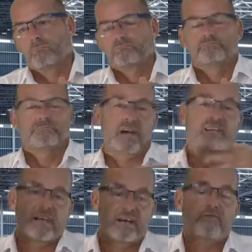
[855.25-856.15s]

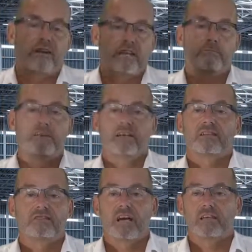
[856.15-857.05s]
breaking out of the reactive
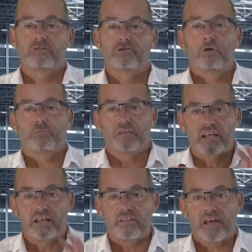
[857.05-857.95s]
maintenance cycle of doom,
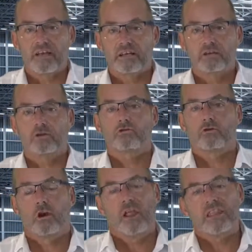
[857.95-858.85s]
getting that under
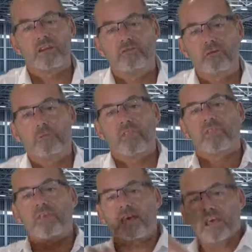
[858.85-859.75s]
control. And then from
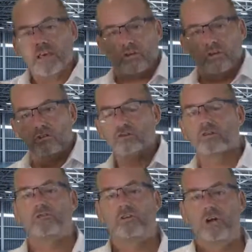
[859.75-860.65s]
there, you can
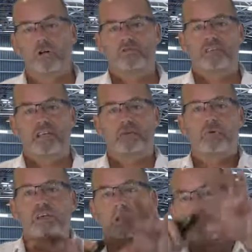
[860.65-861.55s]
shoot for gold standard.
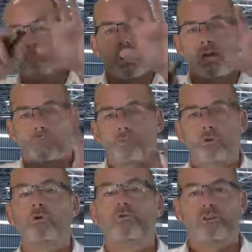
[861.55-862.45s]
We can
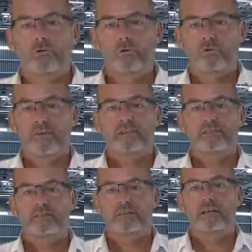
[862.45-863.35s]
improve in all
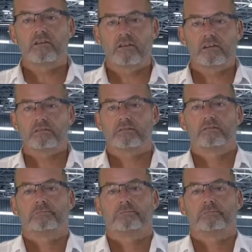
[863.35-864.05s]
these areas.